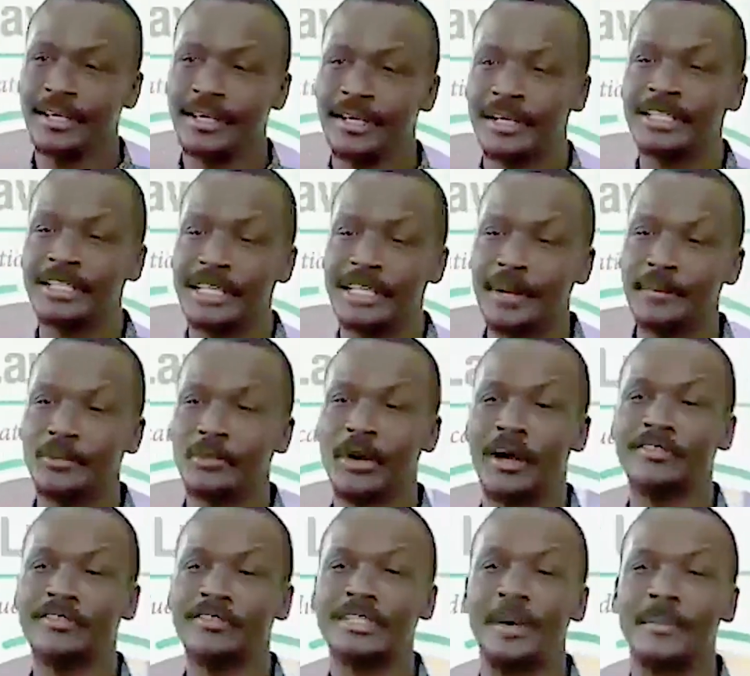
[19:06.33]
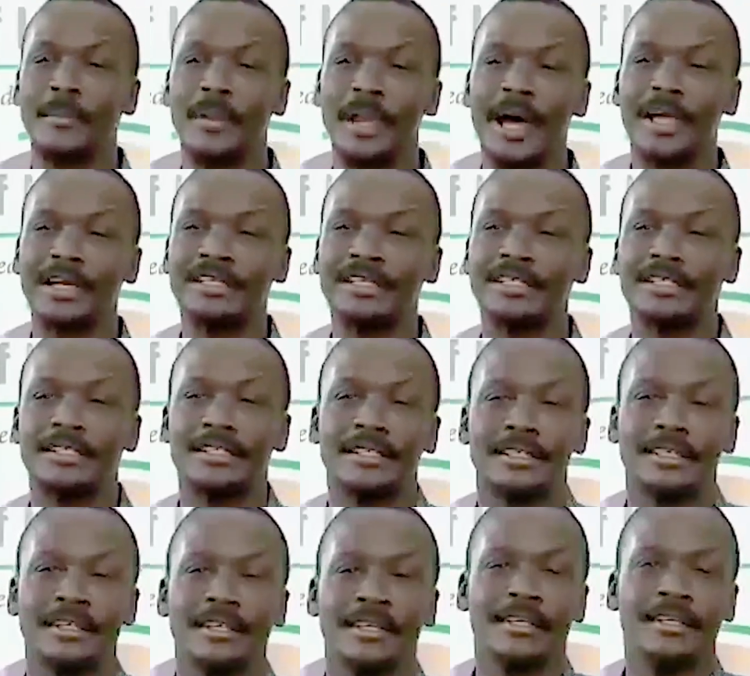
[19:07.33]
Is it time to have some land
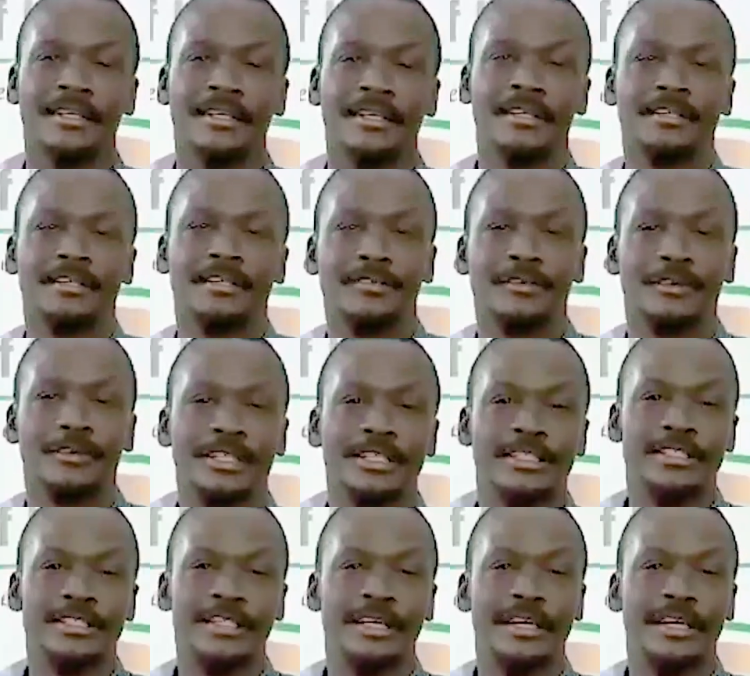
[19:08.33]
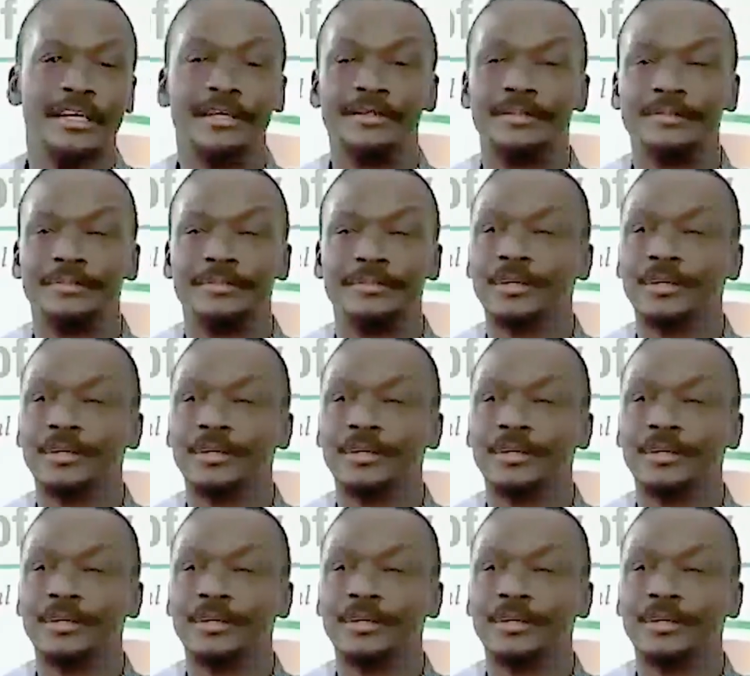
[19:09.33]
for this uh,